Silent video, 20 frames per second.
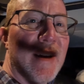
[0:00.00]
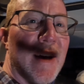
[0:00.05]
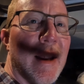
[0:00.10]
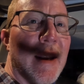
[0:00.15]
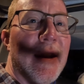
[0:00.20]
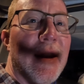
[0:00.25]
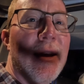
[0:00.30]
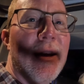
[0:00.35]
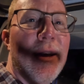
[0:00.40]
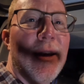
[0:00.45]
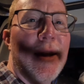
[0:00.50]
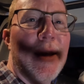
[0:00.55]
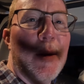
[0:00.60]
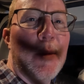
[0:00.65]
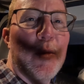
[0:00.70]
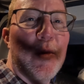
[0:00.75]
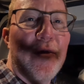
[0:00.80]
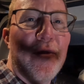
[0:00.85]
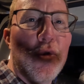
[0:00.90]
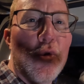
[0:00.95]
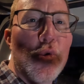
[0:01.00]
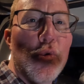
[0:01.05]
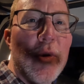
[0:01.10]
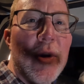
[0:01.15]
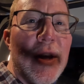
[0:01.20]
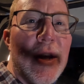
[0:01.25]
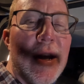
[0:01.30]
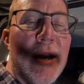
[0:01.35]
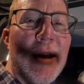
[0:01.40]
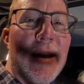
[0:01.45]
done before
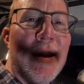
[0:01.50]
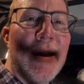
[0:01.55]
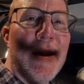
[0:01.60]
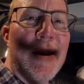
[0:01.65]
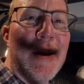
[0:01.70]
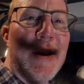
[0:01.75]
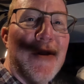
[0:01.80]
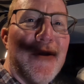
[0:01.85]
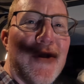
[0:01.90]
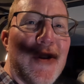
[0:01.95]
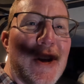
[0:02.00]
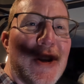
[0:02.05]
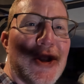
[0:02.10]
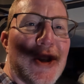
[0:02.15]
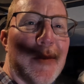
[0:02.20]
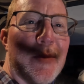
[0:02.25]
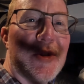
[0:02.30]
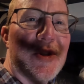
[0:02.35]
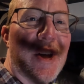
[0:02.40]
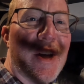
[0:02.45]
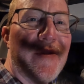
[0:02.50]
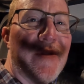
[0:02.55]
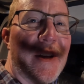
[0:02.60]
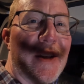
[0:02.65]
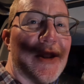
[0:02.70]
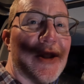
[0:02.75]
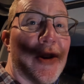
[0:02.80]
we finish up this evening.